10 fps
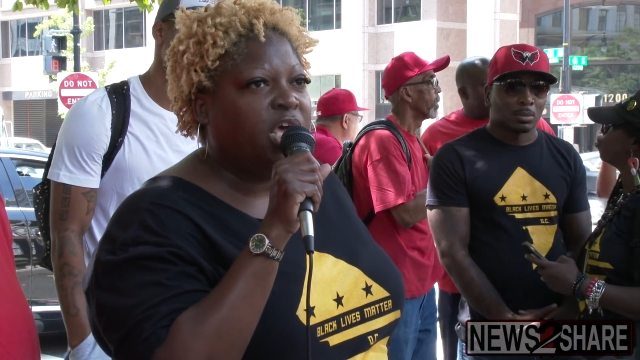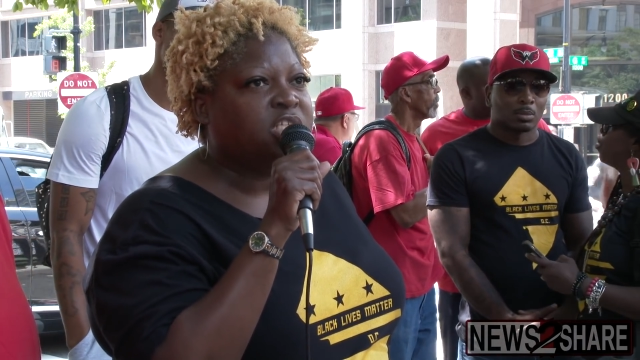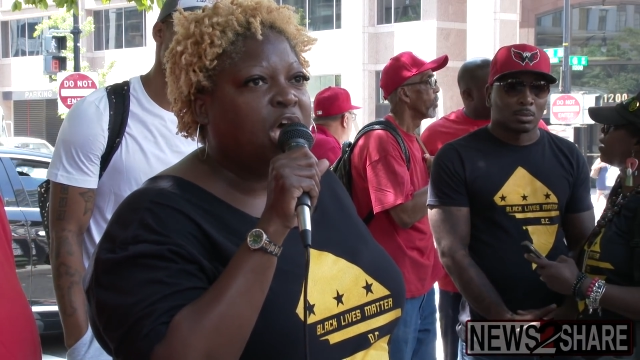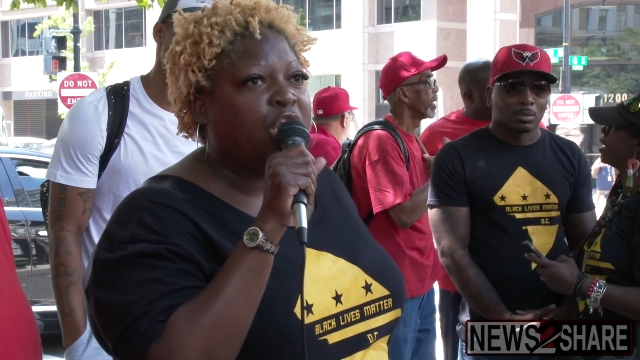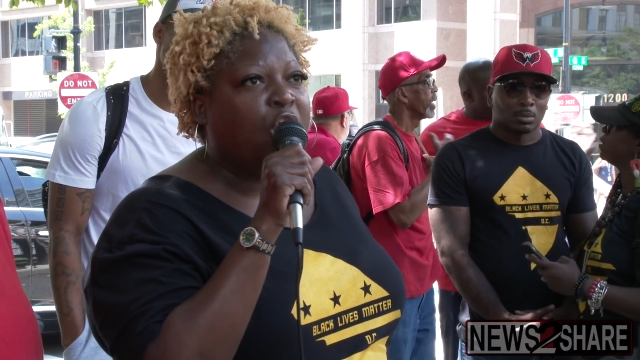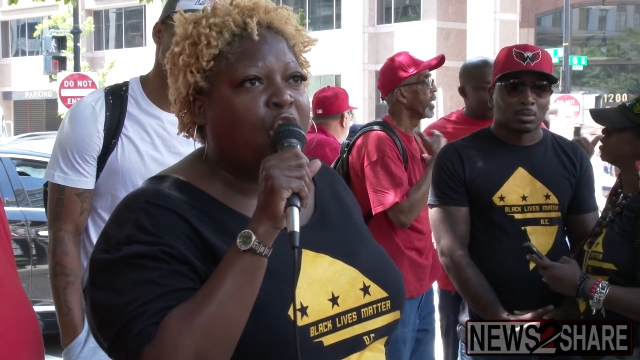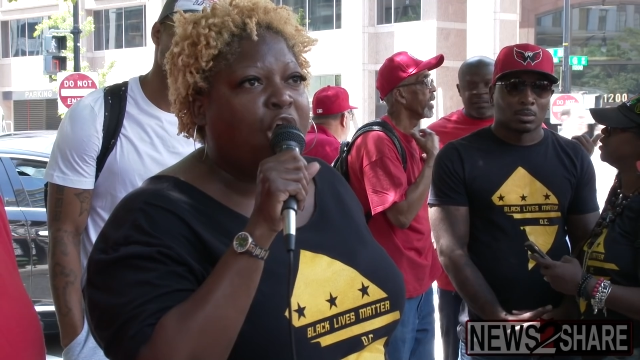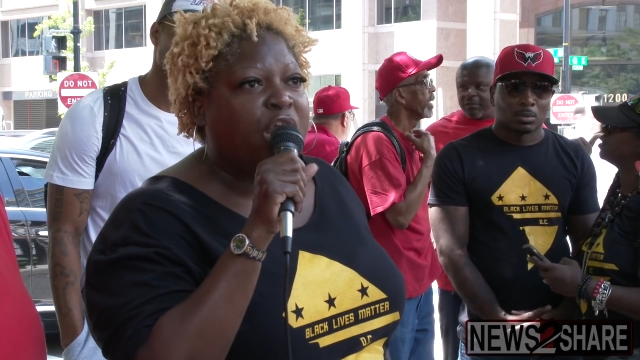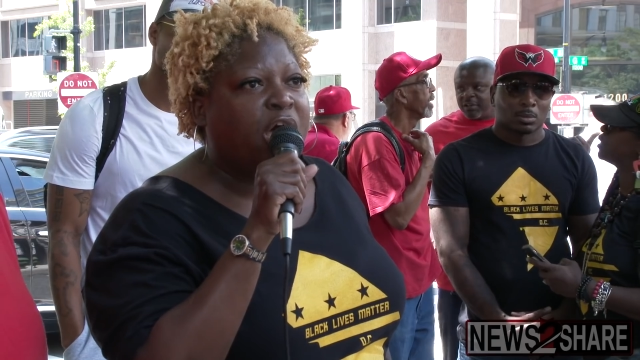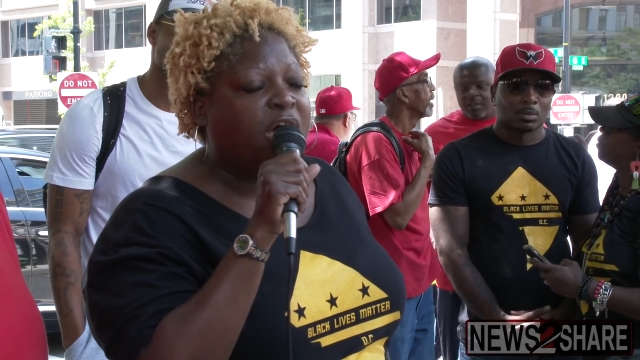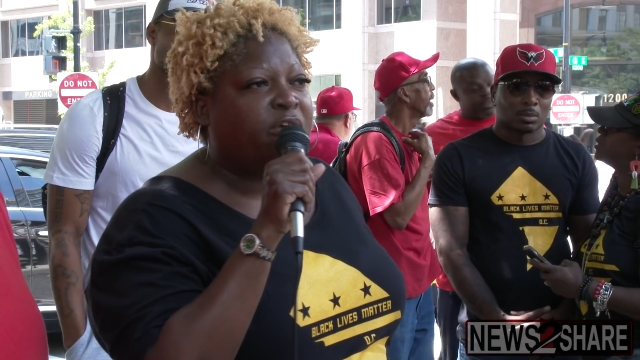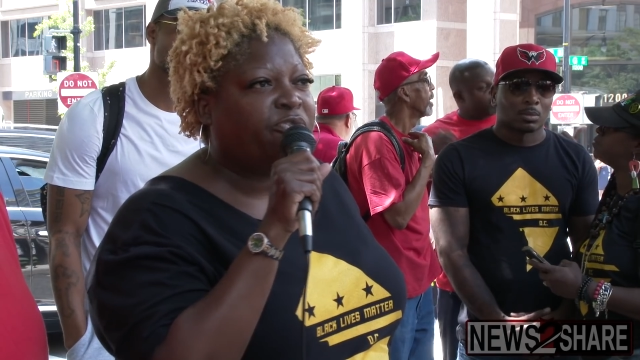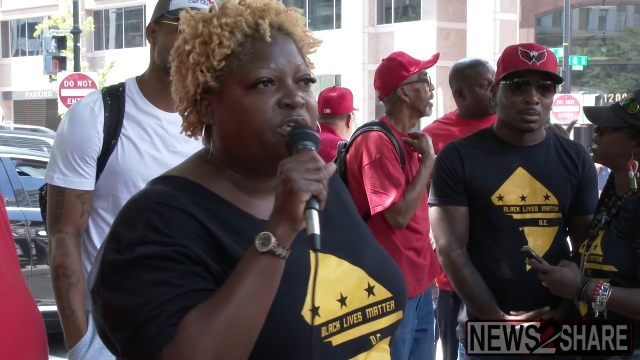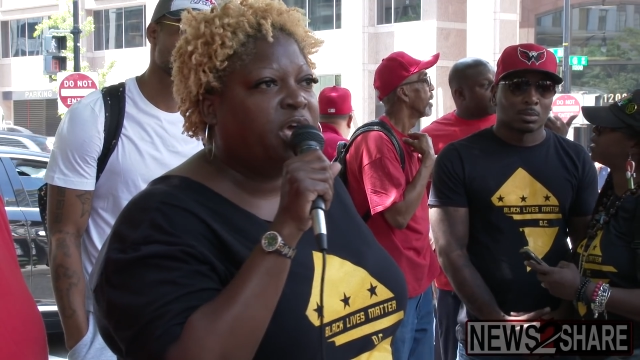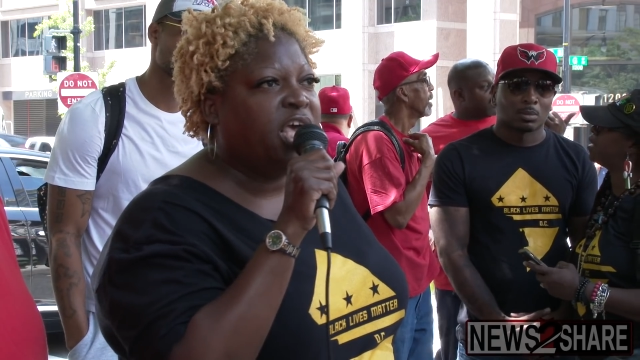Speaker 1: is unheard of,
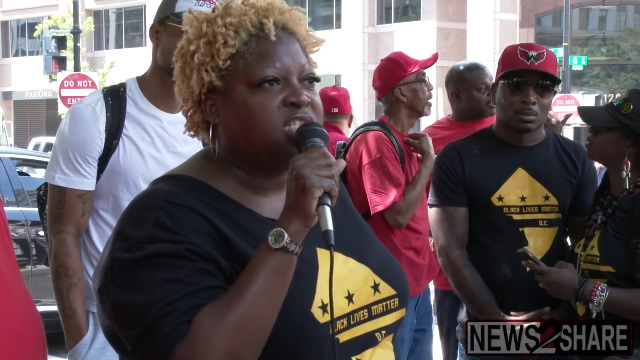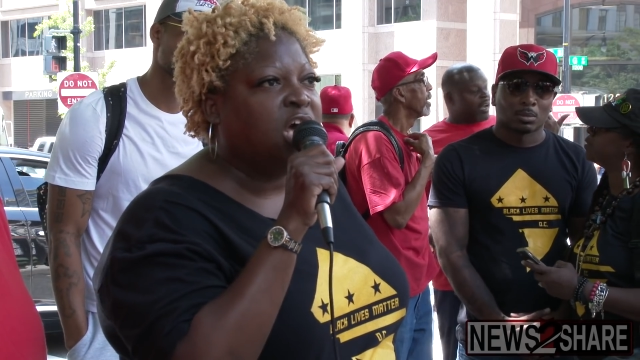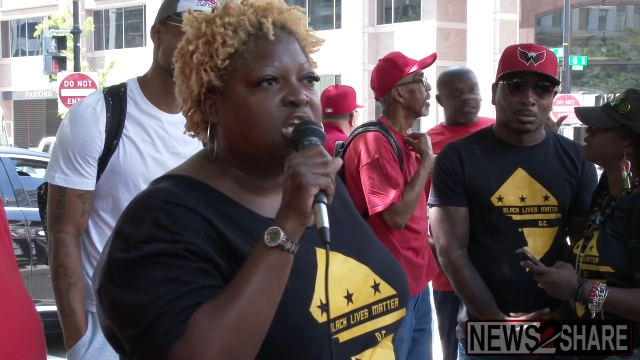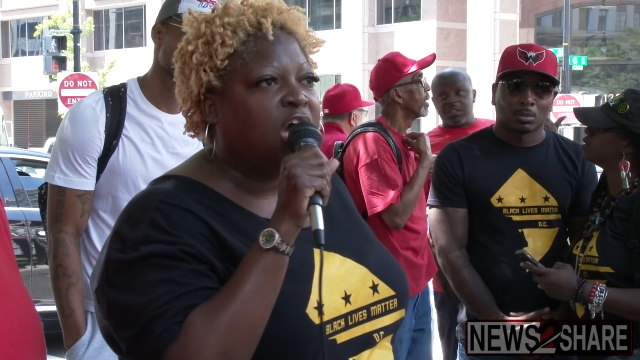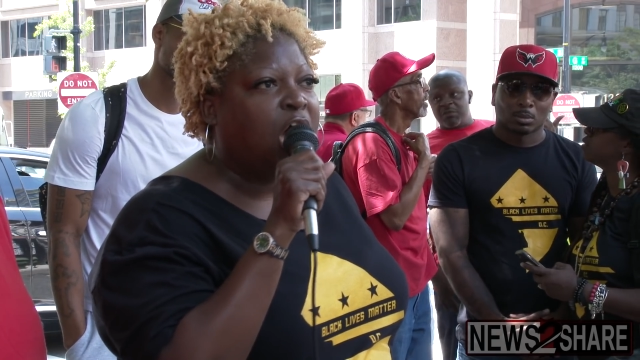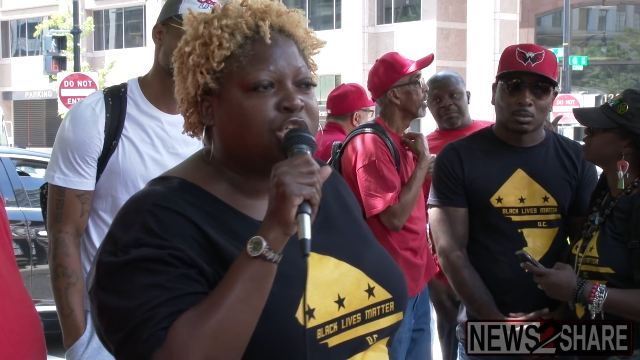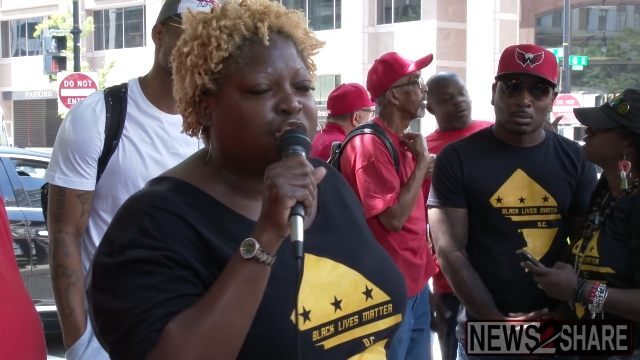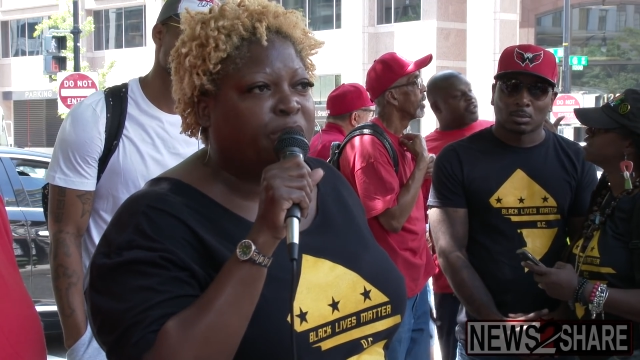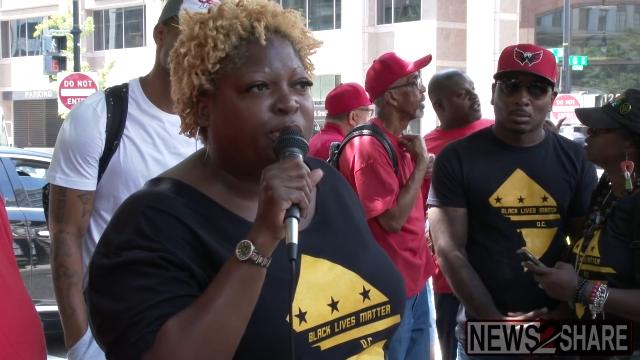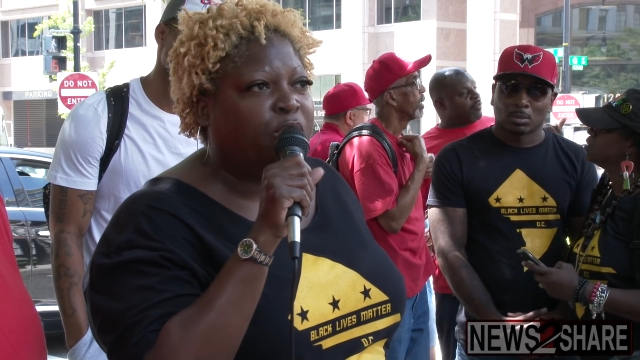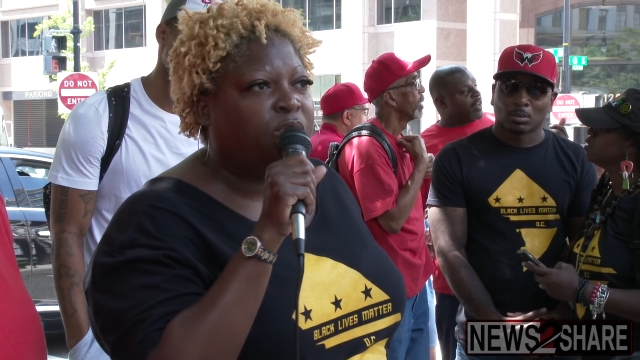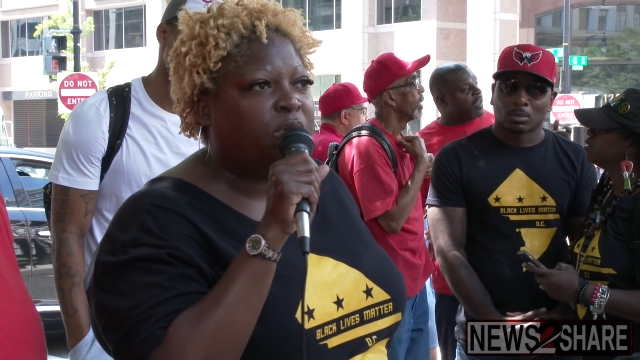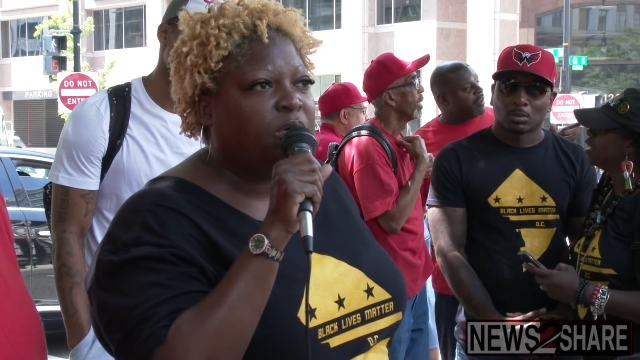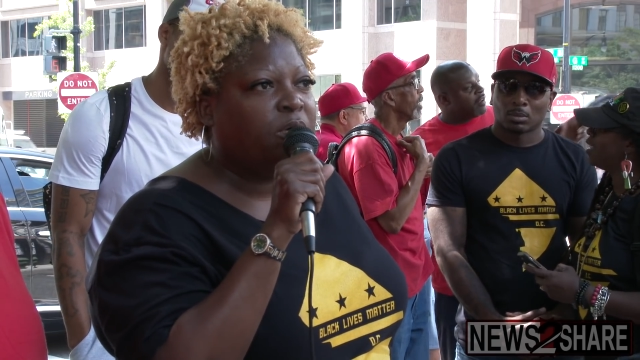is unconscionable,